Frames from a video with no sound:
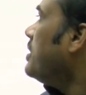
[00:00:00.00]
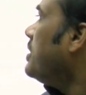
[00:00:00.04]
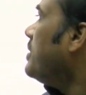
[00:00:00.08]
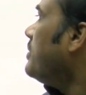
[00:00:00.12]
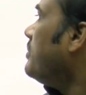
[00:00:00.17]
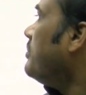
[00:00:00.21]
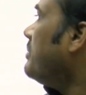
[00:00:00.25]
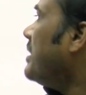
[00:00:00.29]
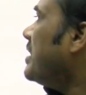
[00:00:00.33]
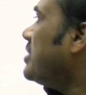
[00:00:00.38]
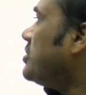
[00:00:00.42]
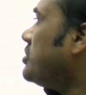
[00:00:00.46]

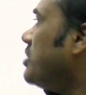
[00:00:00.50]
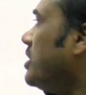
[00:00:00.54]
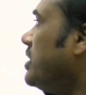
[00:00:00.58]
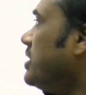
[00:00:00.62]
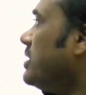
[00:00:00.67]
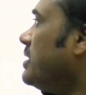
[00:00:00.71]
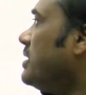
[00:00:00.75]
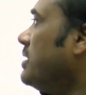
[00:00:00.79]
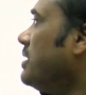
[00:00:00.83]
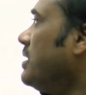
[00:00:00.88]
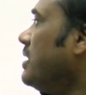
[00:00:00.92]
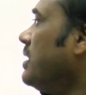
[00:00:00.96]

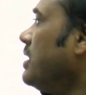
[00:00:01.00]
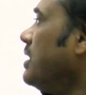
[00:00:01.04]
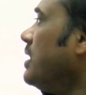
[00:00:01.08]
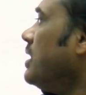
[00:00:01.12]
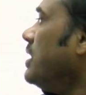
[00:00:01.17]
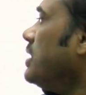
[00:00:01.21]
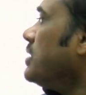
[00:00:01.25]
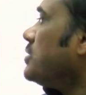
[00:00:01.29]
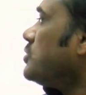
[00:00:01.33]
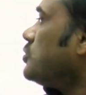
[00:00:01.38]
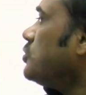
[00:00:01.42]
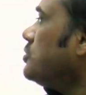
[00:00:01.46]
merchant.
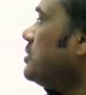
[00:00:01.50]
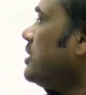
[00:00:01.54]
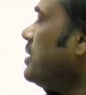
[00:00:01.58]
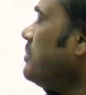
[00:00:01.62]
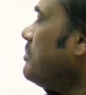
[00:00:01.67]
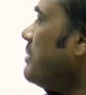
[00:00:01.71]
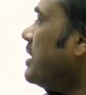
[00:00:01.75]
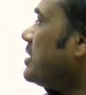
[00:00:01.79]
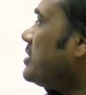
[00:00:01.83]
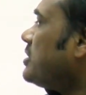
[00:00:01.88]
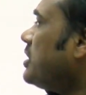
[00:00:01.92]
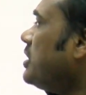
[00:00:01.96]
So then
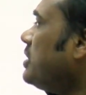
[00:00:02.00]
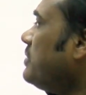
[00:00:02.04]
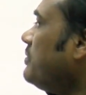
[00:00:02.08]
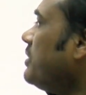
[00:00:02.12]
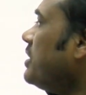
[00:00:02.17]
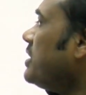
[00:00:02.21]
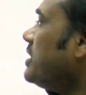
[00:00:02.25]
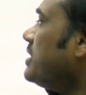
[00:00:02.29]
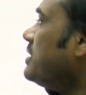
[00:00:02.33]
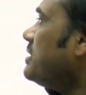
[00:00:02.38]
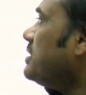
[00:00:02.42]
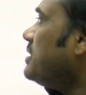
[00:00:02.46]
merchant
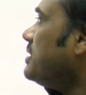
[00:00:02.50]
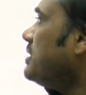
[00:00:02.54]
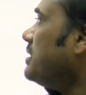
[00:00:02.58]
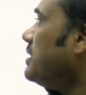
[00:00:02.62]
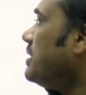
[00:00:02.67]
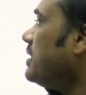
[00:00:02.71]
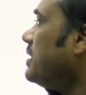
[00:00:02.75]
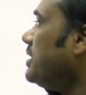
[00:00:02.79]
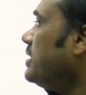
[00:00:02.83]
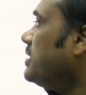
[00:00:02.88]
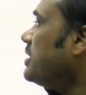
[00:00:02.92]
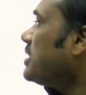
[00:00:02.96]
will,
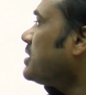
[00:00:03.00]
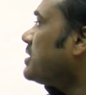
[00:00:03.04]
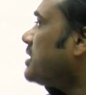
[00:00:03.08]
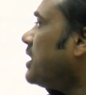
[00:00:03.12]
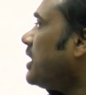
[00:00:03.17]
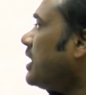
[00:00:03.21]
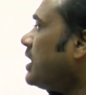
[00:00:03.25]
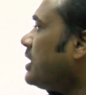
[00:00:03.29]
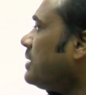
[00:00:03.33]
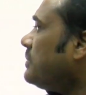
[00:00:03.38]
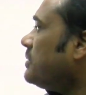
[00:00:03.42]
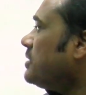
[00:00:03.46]
in the
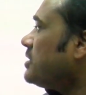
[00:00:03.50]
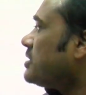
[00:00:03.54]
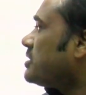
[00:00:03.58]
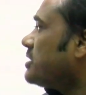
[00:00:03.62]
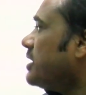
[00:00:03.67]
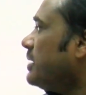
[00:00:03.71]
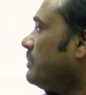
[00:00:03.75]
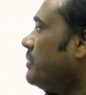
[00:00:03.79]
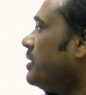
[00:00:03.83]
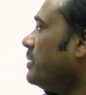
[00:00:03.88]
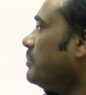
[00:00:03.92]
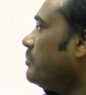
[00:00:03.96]
third
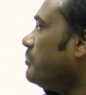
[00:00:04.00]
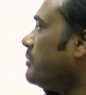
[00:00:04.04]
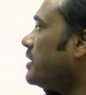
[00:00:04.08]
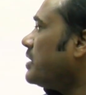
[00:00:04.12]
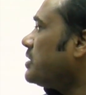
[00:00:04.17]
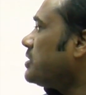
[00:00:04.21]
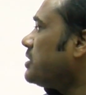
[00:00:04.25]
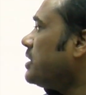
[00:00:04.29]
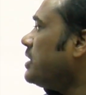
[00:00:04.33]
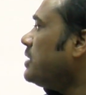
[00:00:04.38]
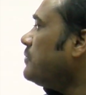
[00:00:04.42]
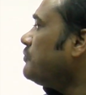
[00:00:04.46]
step,
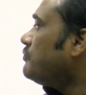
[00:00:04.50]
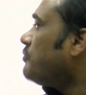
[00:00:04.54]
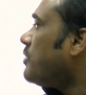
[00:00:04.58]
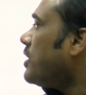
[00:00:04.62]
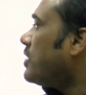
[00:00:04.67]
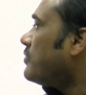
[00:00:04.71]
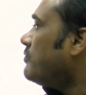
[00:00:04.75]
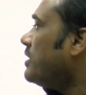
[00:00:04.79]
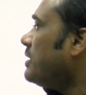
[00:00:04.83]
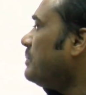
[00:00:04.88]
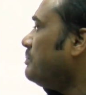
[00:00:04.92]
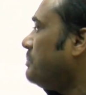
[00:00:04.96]
merchant
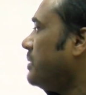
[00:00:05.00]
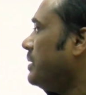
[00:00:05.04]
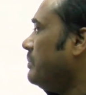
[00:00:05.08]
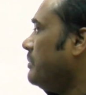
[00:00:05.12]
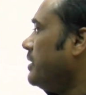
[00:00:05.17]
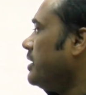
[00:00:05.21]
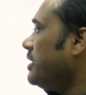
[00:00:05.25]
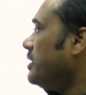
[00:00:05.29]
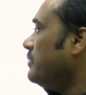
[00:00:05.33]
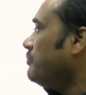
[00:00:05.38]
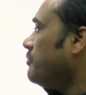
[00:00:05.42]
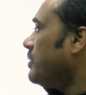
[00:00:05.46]
forward
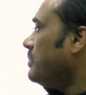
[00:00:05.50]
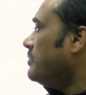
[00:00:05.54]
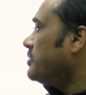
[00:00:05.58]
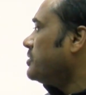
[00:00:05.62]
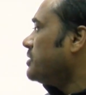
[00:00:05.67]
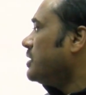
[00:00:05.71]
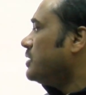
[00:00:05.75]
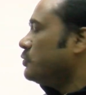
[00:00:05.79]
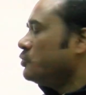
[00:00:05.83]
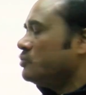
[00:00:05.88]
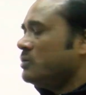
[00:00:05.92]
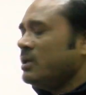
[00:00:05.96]
payment
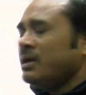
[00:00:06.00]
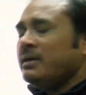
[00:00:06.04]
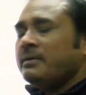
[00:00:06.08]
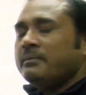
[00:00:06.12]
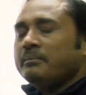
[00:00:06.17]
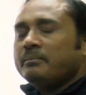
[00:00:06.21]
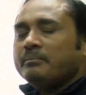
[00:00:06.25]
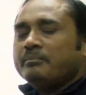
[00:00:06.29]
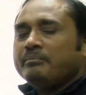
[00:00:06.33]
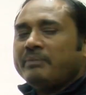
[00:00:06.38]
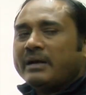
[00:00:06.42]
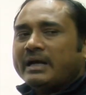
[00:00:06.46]
information to the
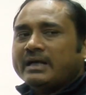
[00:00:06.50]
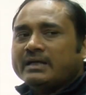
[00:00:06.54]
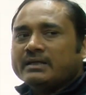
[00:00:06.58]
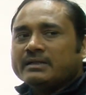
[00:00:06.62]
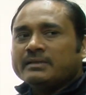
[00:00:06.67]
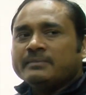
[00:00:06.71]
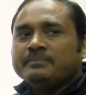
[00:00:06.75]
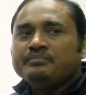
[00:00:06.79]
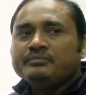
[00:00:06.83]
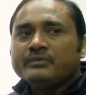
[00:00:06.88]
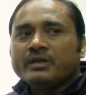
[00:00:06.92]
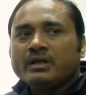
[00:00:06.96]
bank.
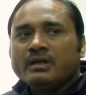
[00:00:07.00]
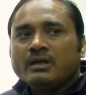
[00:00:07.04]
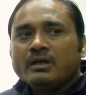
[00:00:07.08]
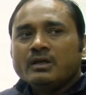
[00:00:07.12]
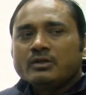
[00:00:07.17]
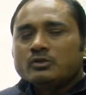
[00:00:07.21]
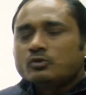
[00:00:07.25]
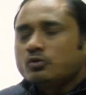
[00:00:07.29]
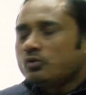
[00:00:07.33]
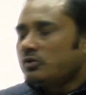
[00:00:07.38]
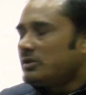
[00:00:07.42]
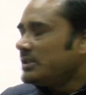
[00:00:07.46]

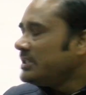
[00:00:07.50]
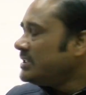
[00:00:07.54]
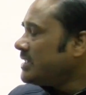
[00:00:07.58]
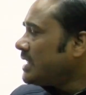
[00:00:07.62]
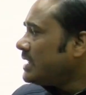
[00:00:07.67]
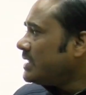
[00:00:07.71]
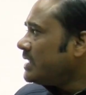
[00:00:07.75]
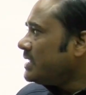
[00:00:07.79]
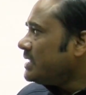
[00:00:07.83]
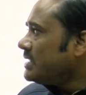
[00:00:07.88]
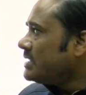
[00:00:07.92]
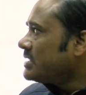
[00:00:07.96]
So these are
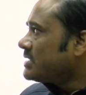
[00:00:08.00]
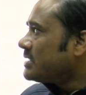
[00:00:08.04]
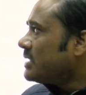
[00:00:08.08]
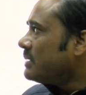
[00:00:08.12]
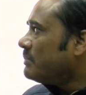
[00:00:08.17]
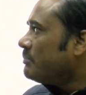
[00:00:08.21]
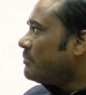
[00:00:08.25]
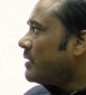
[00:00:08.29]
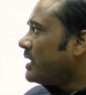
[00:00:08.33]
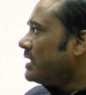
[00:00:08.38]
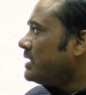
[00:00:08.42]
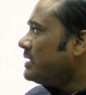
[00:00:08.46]
the
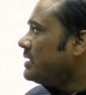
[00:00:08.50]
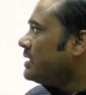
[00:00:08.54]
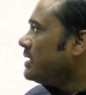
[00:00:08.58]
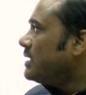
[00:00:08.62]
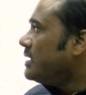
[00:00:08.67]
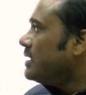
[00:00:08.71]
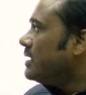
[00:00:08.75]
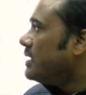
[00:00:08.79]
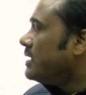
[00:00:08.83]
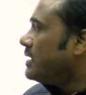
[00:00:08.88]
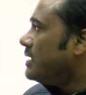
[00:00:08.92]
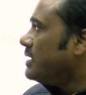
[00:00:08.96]
step
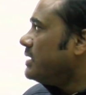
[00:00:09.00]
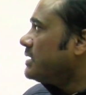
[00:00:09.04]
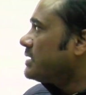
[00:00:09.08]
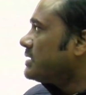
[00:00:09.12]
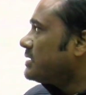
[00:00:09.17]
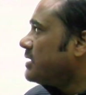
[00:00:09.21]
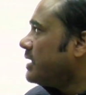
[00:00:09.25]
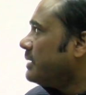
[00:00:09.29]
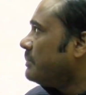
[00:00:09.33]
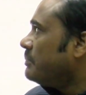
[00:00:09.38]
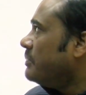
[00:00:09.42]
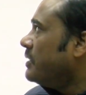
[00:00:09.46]
by
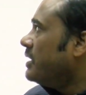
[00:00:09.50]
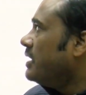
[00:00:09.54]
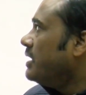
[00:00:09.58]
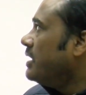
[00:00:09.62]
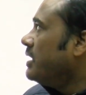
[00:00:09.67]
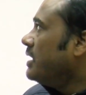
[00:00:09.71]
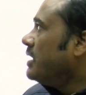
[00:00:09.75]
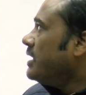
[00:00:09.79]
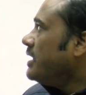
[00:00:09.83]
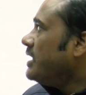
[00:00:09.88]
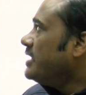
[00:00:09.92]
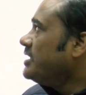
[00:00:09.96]
step
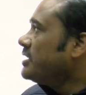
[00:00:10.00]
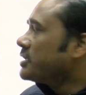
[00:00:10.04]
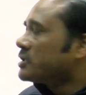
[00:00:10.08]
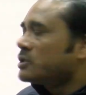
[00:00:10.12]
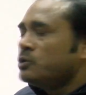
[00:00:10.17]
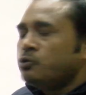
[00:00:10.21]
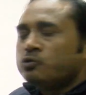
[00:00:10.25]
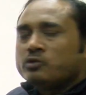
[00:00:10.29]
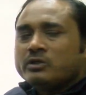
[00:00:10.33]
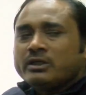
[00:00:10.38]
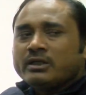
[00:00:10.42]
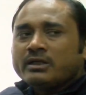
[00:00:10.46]

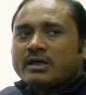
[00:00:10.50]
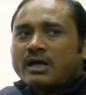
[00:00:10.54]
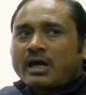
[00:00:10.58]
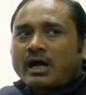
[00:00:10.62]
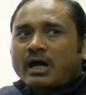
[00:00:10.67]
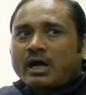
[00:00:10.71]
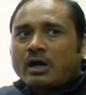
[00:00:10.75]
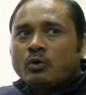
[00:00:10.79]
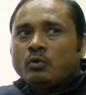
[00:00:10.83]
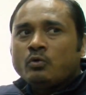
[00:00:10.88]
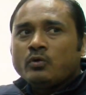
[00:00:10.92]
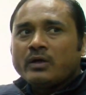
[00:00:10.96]
executing
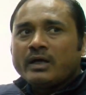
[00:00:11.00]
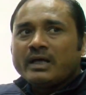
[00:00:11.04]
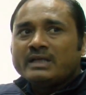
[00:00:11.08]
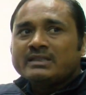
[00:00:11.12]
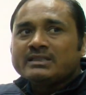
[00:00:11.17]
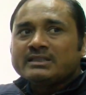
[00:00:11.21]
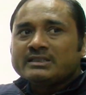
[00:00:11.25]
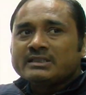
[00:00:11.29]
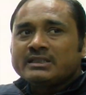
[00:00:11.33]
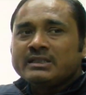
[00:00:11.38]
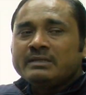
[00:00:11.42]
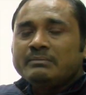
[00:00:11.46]
how
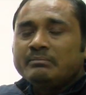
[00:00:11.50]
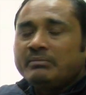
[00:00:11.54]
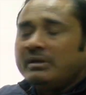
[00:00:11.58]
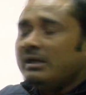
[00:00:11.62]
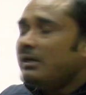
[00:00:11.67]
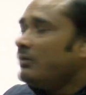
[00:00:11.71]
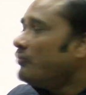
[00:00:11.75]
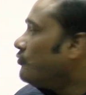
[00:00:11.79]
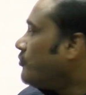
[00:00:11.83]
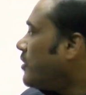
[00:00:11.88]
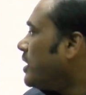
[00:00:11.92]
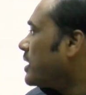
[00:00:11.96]
SET
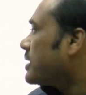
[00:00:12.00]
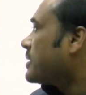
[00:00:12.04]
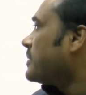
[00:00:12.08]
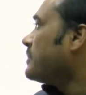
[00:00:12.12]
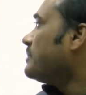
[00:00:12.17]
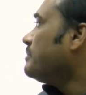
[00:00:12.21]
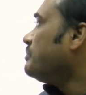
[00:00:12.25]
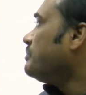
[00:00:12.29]
will work.